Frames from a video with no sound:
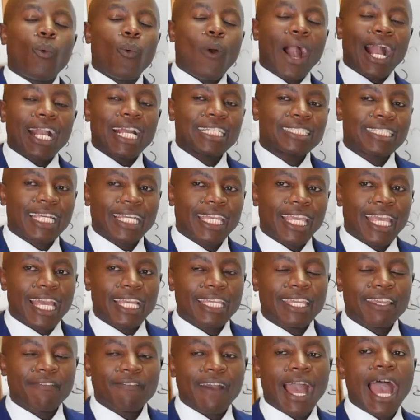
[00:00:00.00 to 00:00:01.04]
work as a
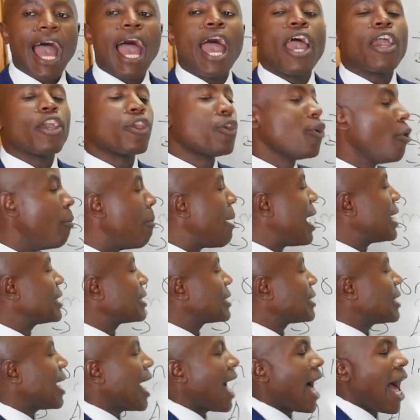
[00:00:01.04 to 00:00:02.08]
caregiver, you
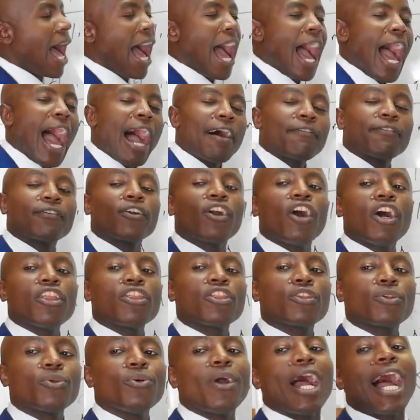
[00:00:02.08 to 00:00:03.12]
must have
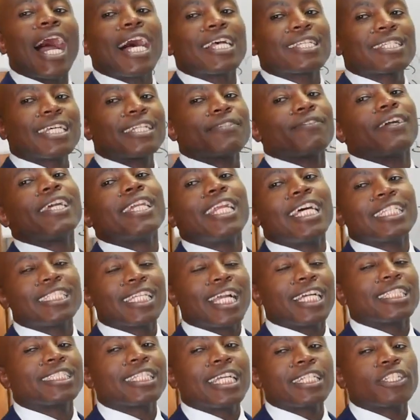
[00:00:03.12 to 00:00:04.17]
gone through a certified
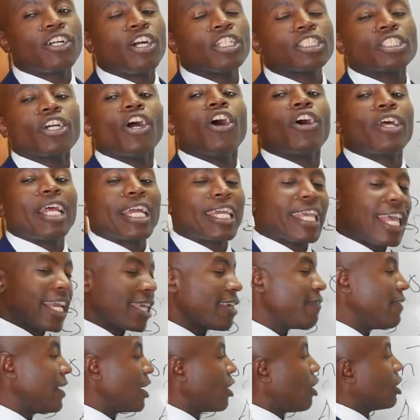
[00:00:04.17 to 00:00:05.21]
nursing assistant course or a
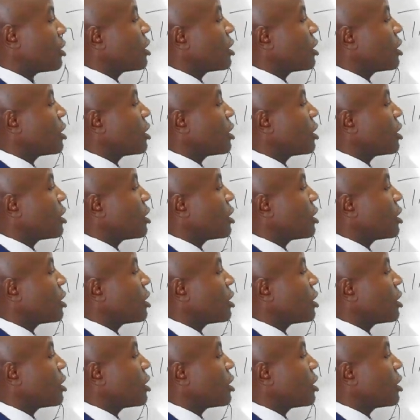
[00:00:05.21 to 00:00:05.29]
caregiving